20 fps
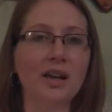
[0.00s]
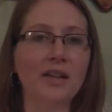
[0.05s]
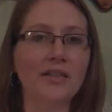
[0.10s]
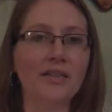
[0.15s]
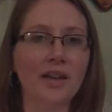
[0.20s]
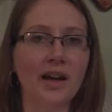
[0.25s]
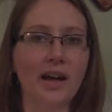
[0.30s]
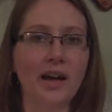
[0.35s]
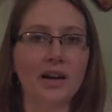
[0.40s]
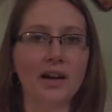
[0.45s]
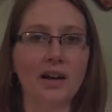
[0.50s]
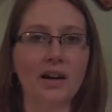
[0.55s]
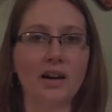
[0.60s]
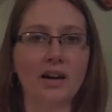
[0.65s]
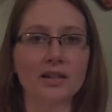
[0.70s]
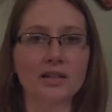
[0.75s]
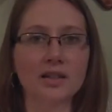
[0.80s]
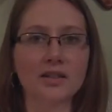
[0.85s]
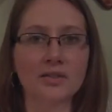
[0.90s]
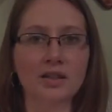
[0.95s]
that
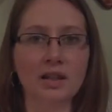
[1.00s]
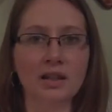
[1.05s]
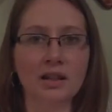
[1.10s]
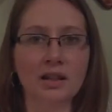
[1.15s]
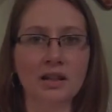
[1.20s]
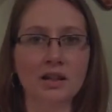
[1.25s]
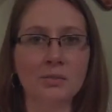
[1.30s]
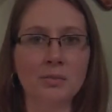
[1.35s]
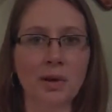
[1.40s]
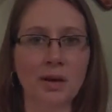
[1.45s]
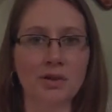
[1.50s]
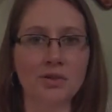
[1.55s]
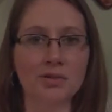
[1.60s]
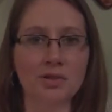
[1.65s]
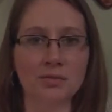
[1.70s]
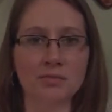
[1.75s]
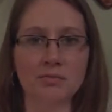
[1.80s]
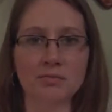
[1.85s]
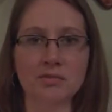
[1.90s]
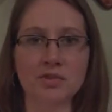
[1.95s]
are living in
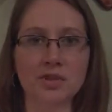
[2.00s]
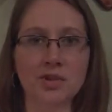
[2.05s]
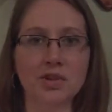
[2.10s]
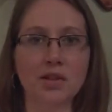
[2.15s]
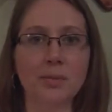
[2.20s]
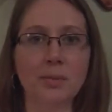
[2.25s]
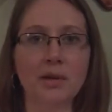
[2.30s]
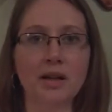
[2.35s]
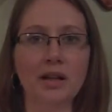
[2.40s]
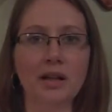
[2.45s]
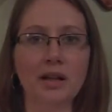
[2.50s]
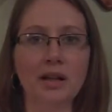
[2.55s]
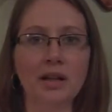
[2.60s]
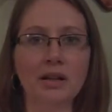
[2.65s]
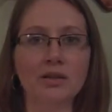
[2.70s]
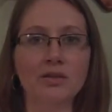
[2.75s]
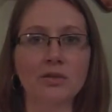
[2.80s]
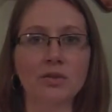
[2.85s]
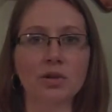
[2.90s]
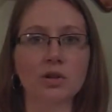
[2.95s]
Belgium during the beginning
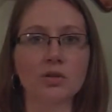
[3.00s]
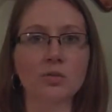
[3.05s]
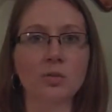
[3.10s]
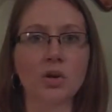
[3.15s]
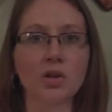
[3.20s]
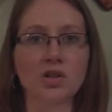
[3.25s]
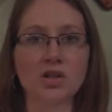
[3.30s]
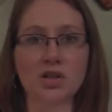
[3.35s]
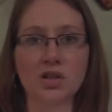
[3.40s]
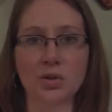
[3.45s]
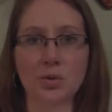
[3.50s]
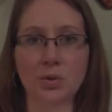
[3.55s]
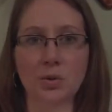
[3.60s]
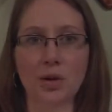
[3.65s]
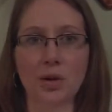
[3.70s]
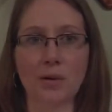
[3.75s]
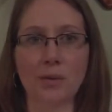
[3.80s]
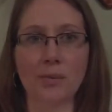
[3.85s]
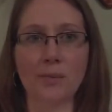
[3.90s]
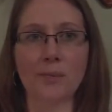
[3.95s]
of World War II.
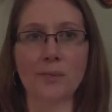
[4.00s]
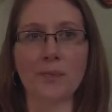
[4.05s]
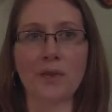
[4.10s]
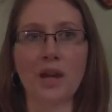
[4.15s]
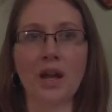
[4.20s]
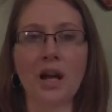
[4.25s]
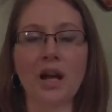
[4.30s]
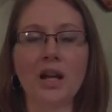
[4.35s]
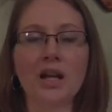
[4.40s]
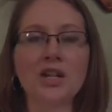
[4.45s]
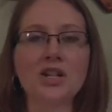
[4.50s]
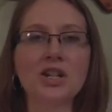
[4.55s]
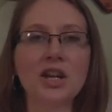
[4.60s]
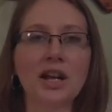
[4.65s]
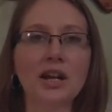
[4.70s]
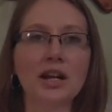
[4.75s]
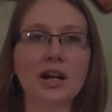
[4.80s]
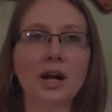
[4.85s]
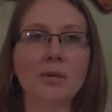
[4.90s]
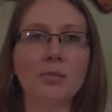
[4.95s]

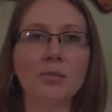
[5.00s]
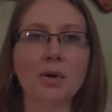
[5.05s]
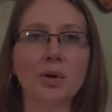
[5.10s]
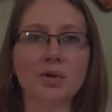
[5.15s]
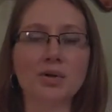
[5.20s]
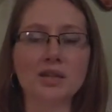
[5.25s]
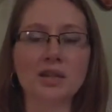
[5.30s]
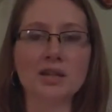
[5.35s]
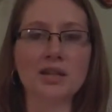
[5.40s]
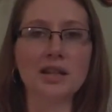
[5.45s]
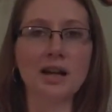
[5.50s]
Jacob mostly